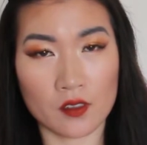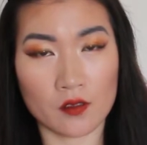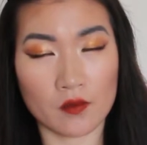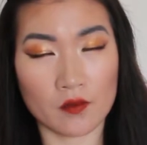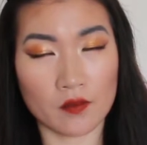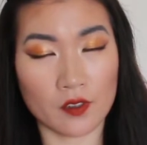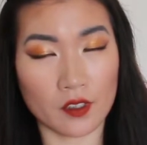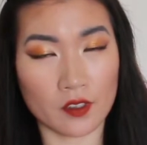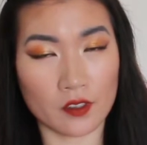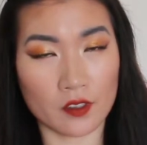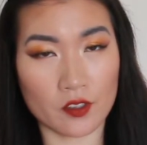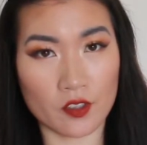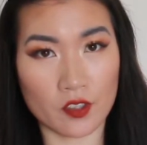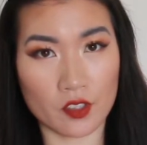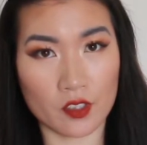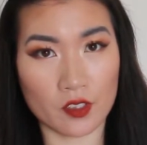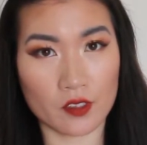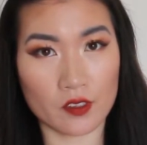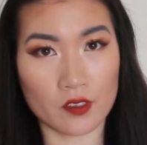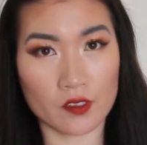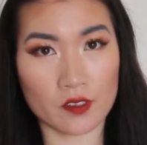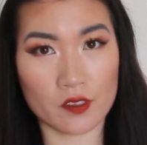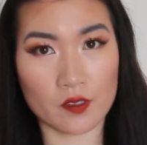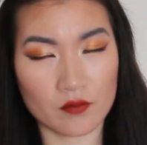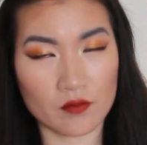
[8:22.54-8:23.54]

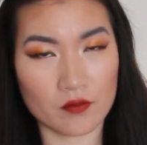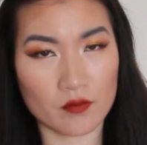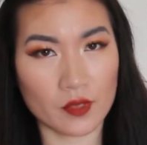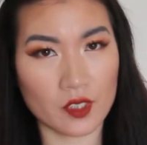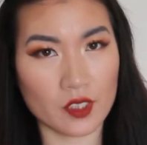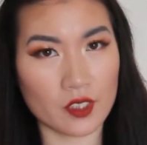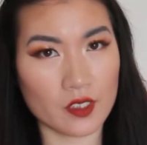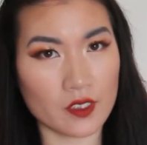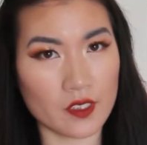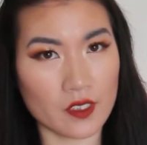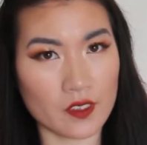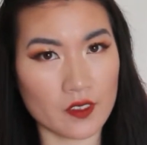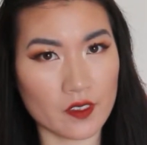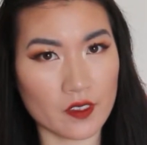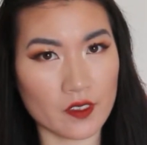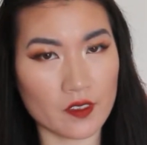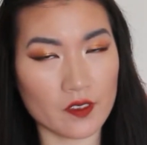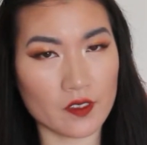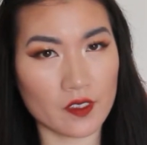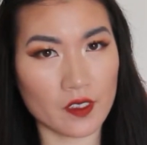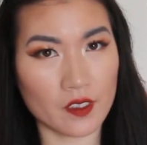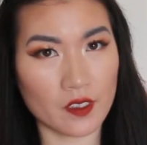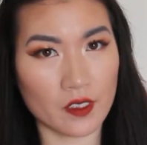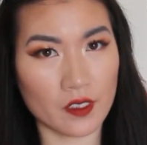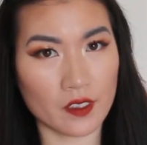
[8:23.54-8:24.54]
functions because I think
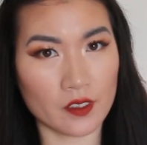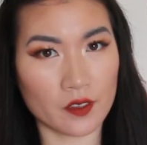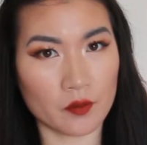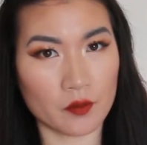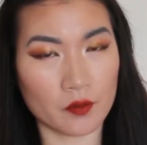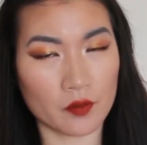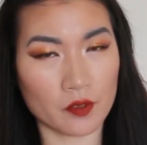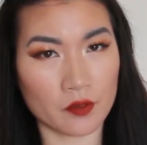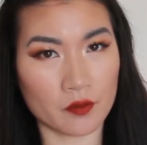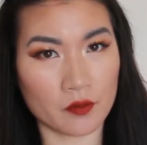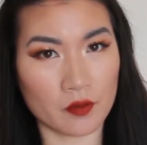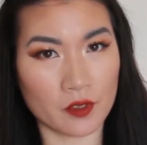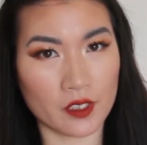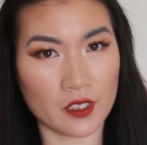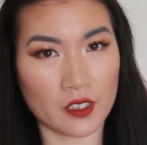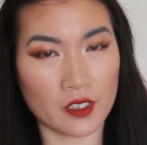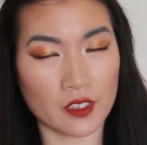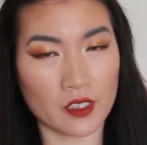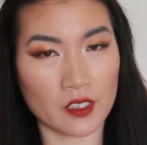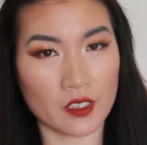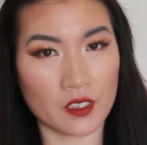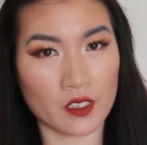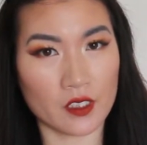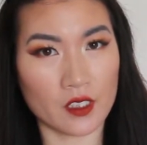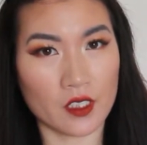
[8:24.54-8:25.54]
sunlight will
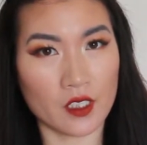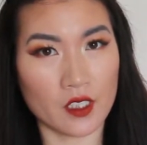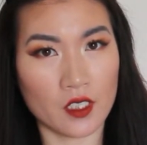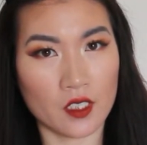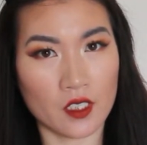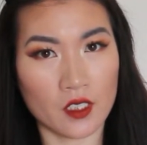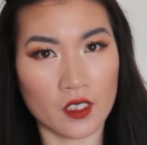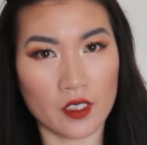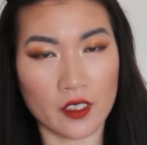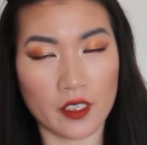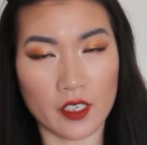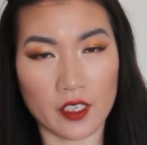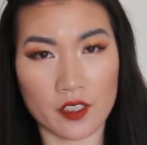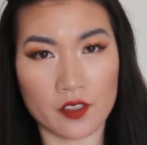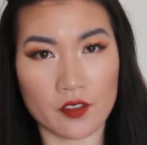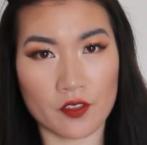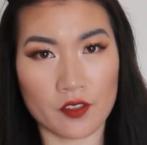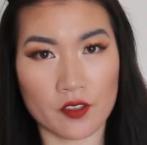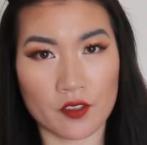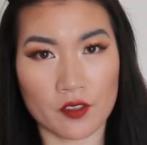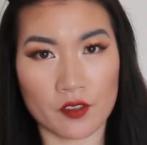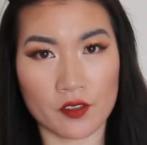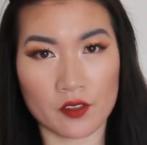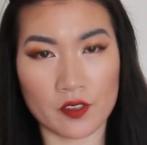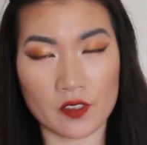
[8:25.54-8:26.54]
really
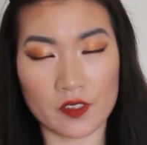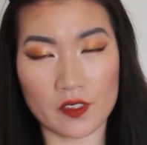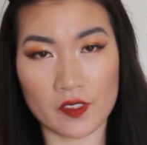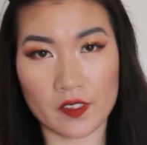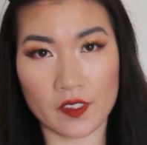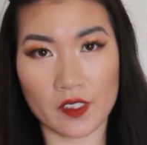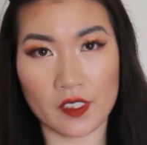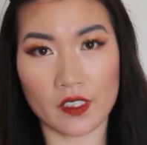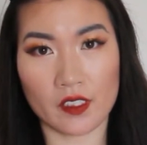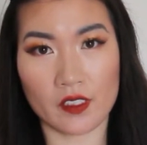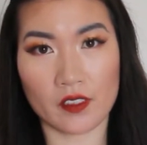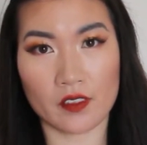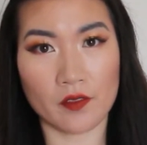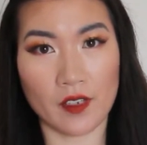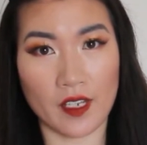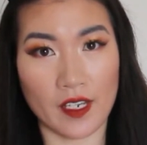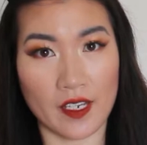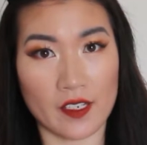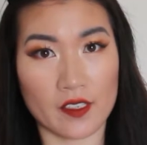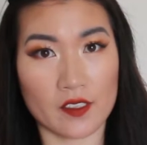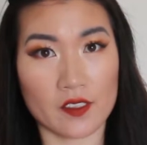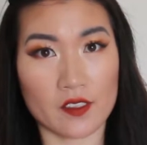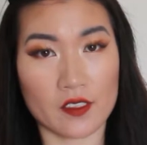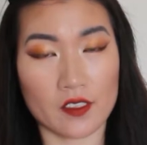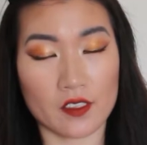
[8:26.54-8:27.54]
aging your skin
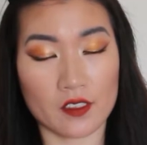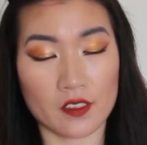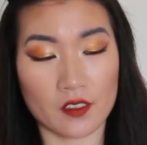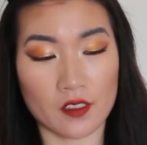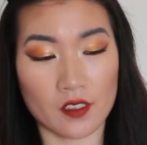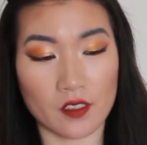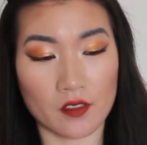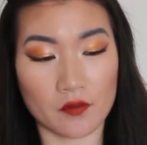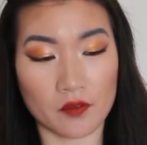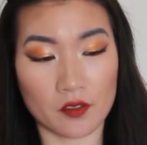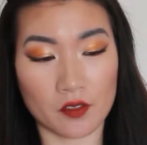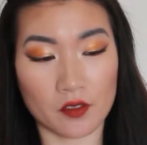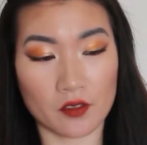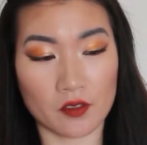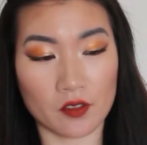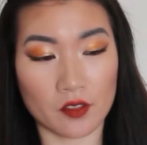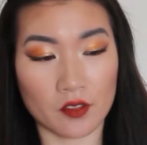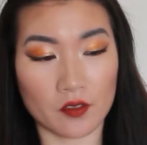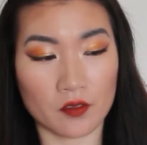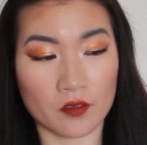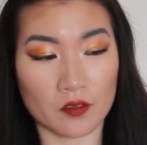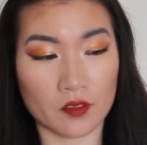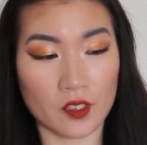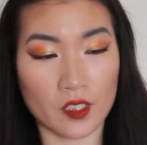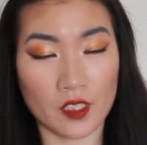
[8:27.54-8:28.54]
fast if you
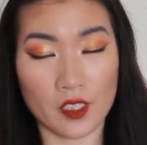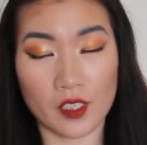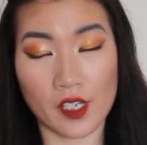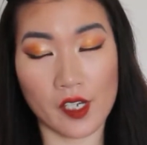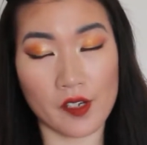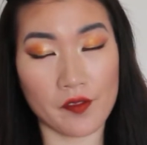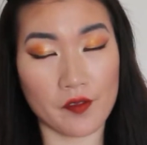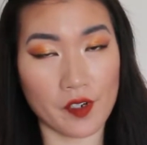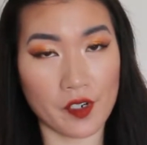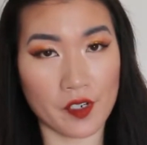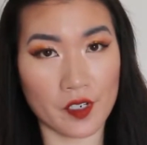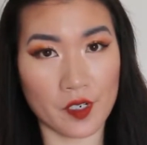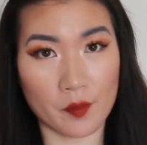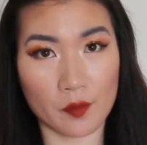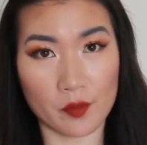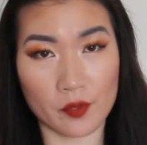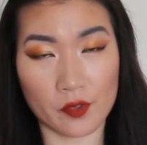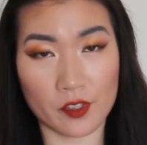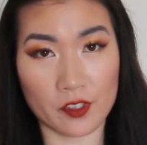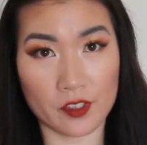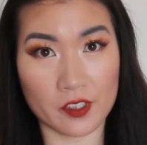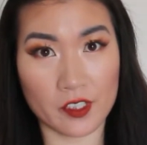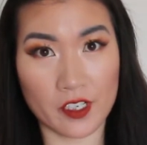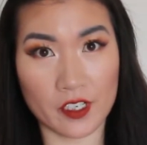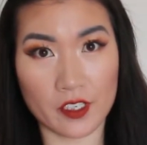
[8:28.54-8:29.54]
don't have any
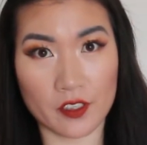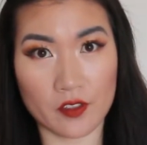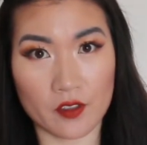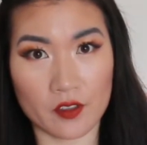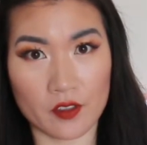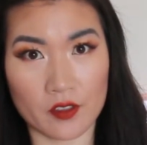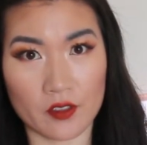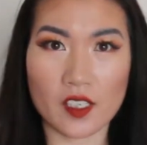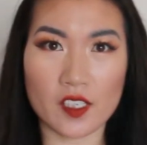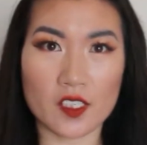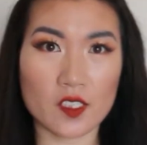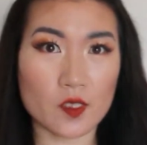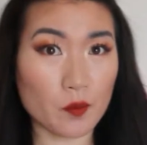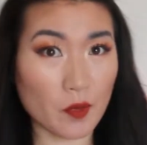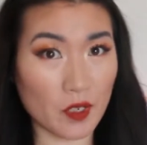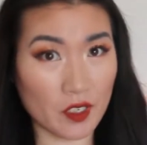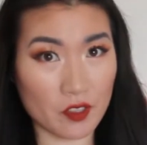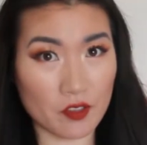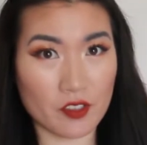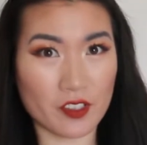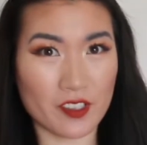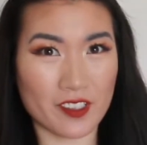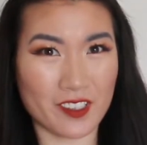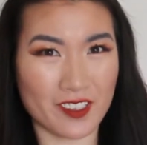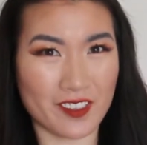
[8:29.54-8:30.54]
protection,
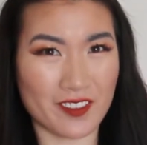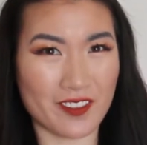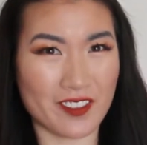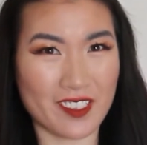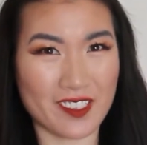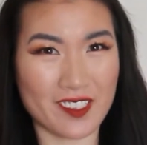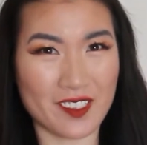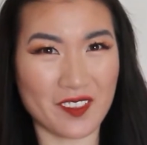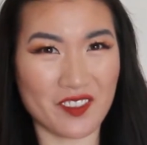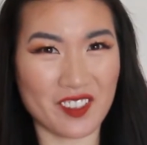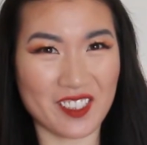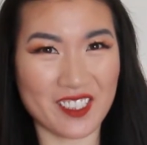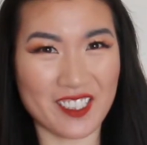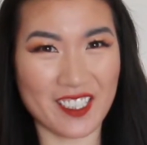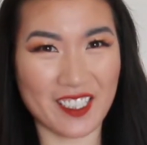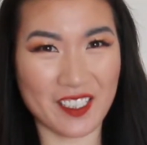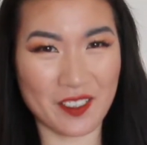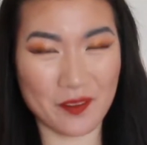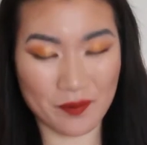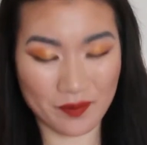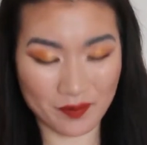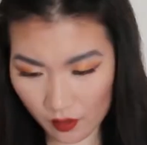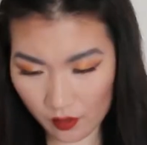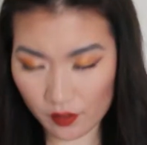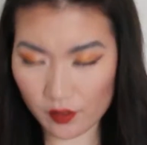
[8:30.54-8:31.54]
especially during summertime.